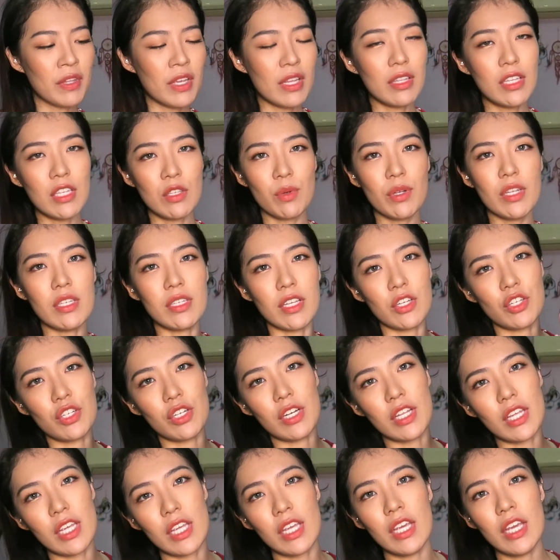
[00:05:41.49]
This one is
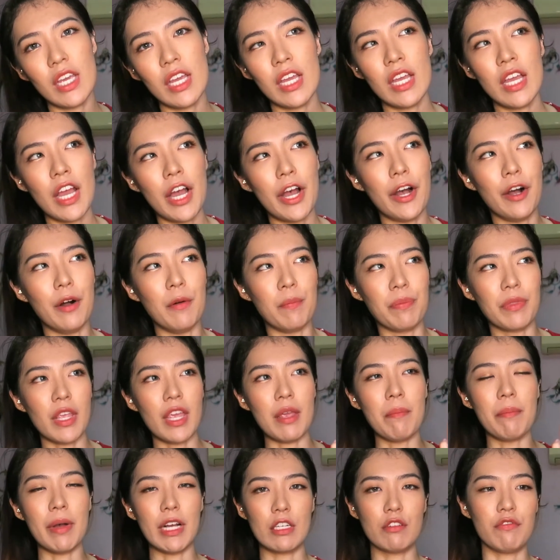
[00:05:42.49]
actually
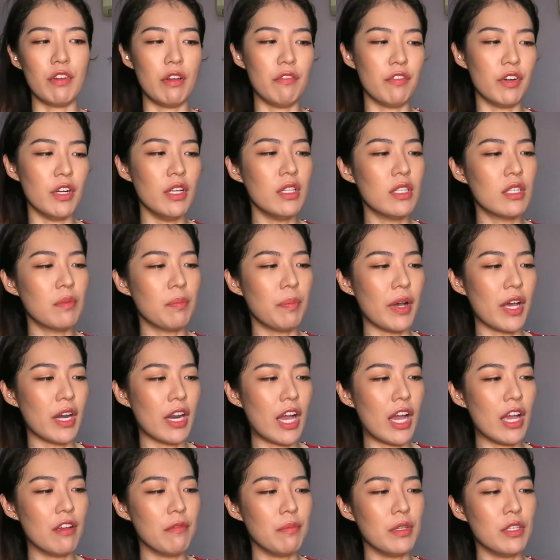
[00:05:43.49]
a March favorites, but
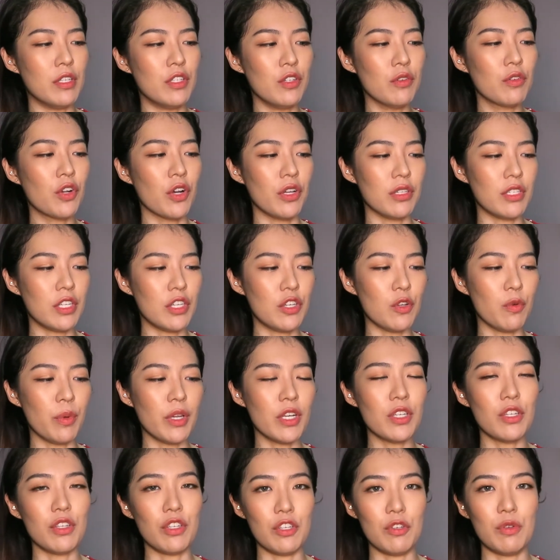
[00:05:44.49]
I have been still
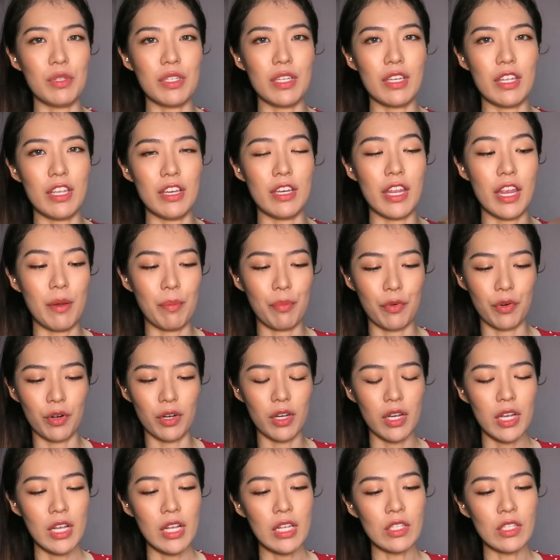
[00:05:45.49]
continuing to use it in April.